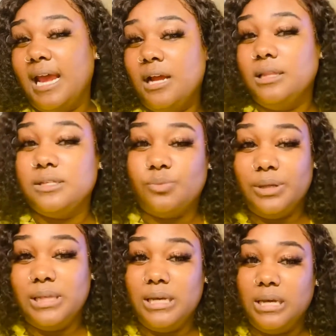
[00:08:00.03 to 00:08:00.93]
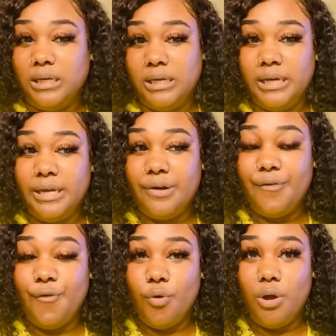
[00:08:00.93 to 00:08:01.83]
looks really good
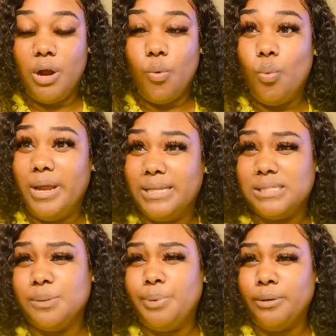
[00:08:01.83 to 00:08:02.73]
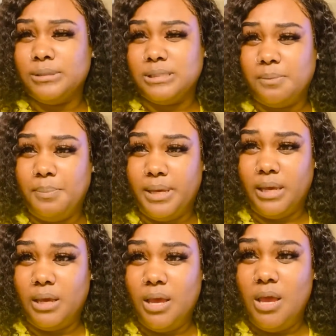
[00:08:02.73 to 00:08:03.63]
for what it's supposed to
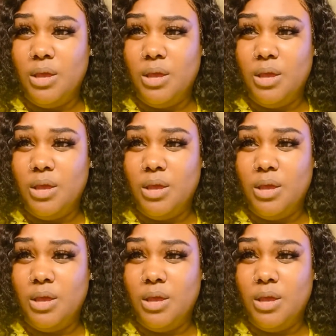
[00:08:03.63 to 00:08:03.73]
be.